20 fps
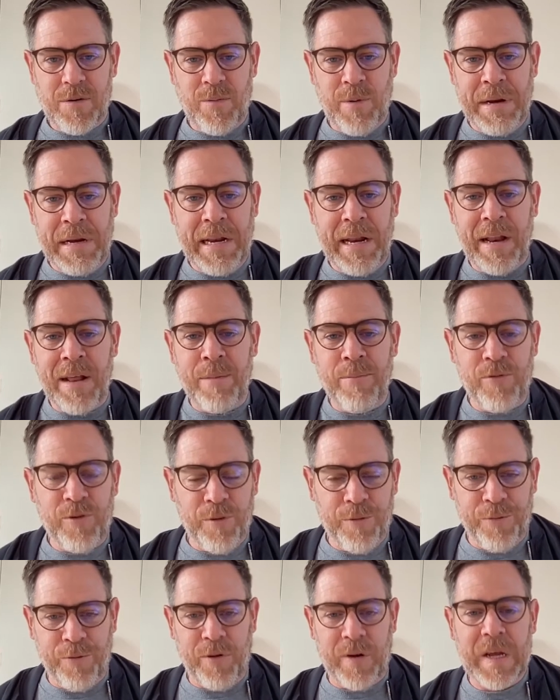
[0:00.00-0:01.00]
We need him to
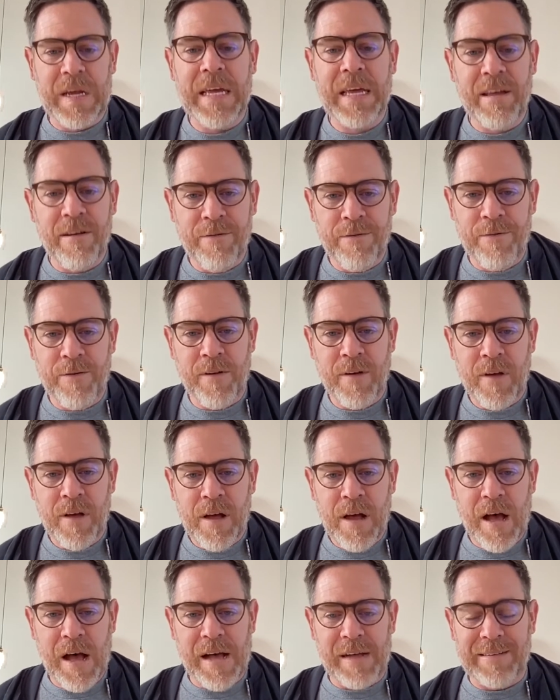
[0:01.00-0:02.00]
forgive
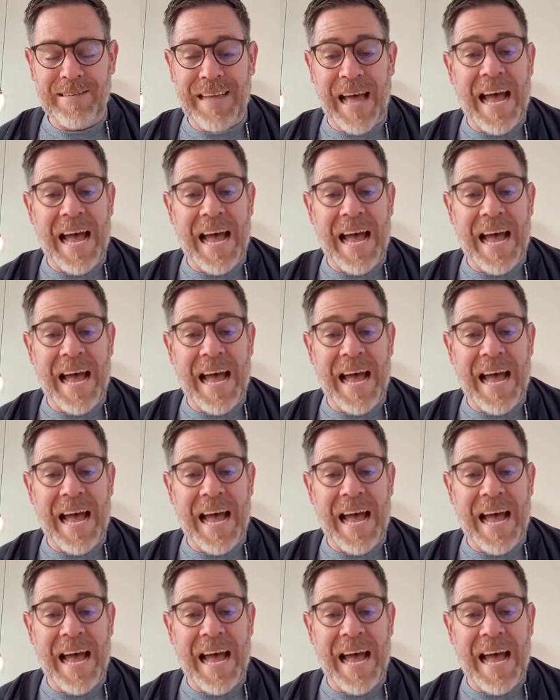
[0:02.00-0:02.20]
us.